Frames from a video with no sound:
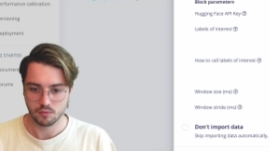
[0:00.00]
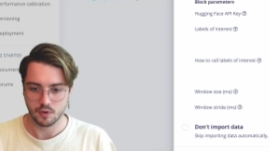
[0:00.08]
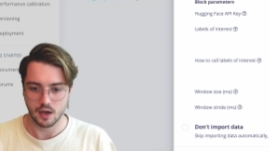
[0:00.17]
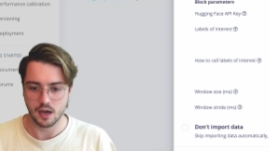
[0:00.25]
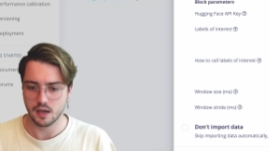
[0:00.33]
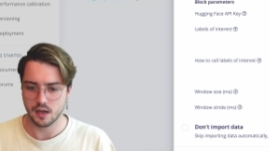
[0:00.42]

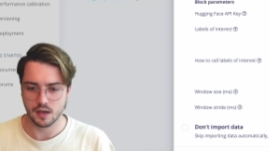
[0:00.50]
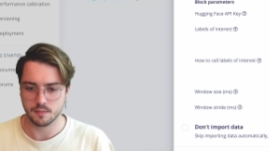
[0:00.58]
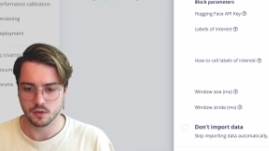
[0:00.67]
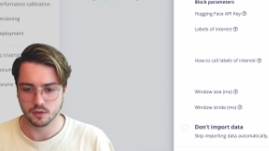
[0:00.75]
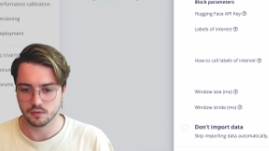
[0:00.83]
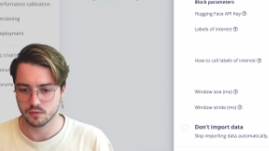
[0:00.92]
I am
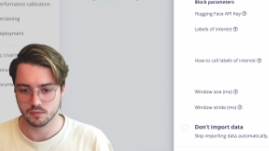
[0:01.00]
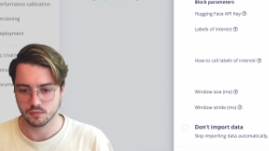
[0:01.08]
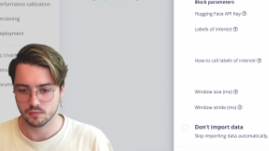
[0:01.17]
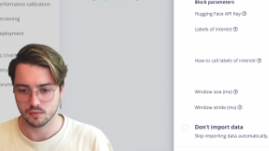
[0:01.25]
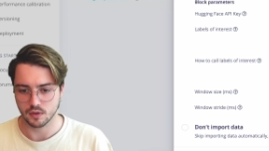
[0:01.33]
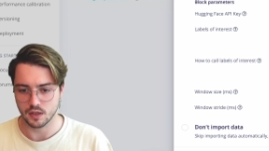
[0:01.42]
not
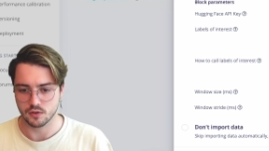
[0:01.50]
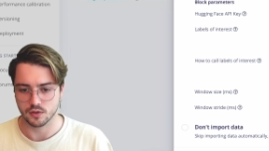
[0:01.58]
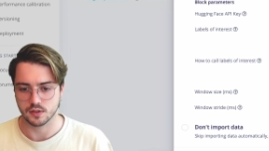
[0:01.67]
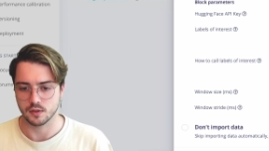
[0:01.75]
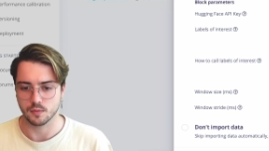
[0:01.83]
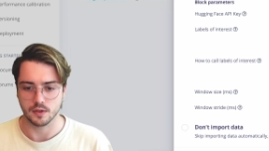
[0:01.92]

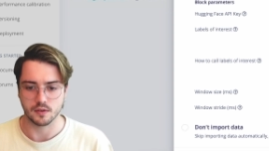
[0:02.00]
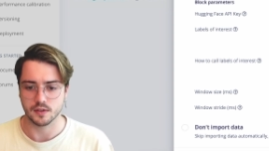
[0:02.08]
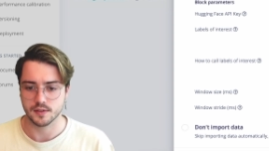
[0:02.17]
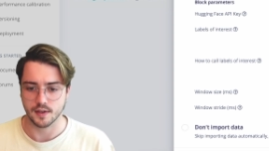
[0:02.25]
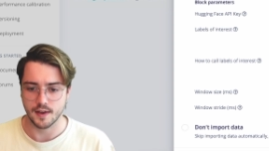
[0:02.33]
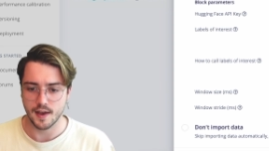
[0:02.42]
interested whether
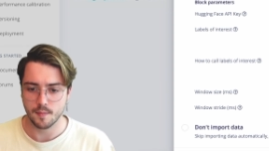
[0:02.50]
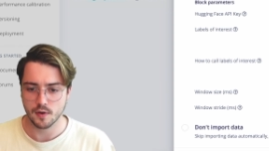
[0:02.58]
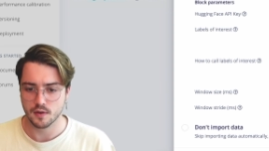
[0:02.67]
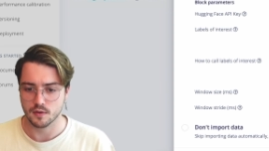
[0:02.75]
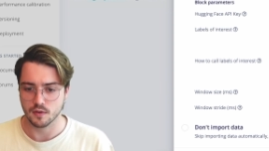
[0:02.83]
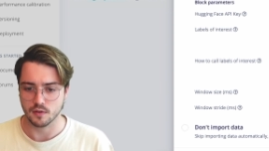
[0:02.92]
it's a
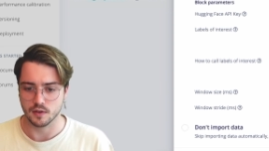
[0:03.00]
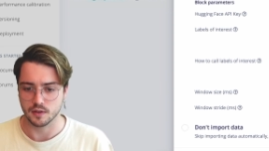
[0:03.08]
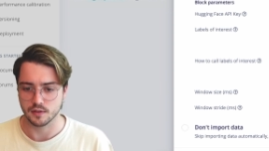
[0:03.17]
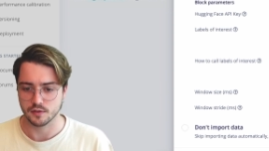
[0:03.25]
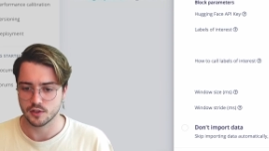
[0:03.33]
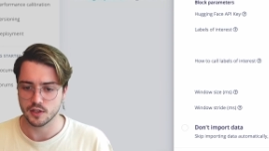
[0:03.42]
hammer or
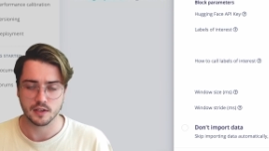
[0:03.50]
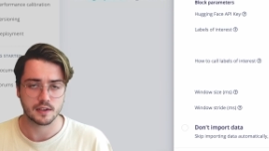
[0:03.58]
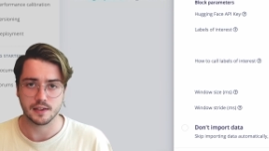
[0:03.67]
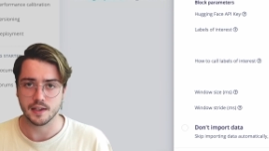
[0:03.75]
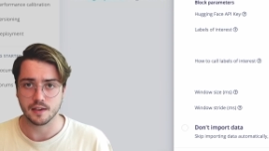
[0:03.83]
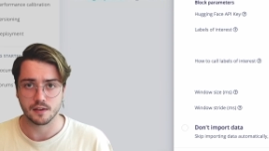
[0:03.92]
a
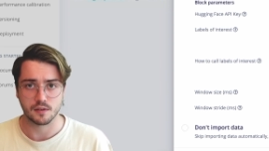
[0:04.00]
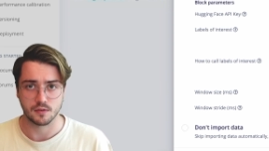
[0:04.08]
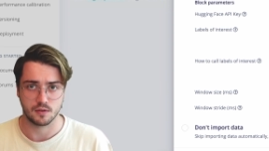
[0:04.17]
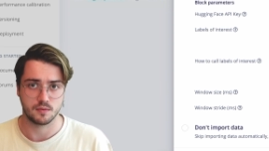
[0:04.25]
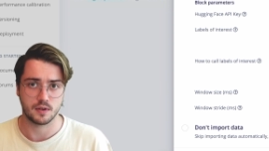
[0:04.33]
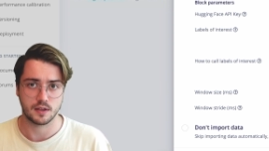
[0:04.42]
chinkling
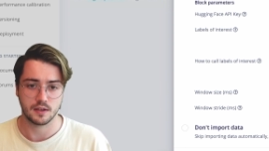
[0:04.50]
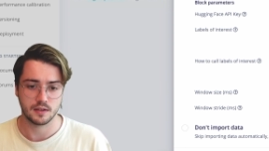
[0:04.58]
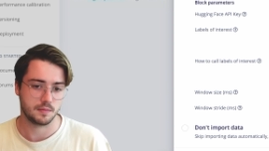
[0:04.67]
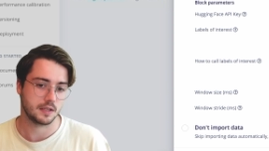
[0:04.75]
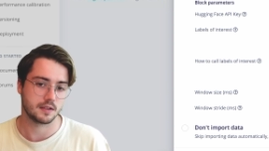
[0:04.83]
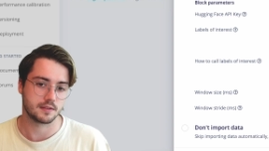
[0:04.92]
or whatnot
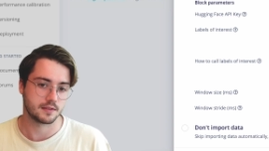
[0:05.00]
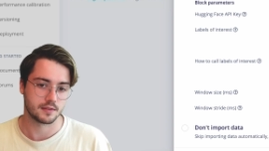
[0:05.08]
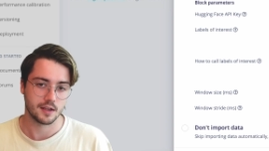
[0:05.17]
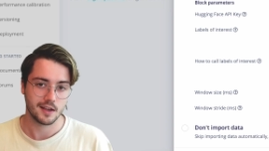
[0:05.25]
because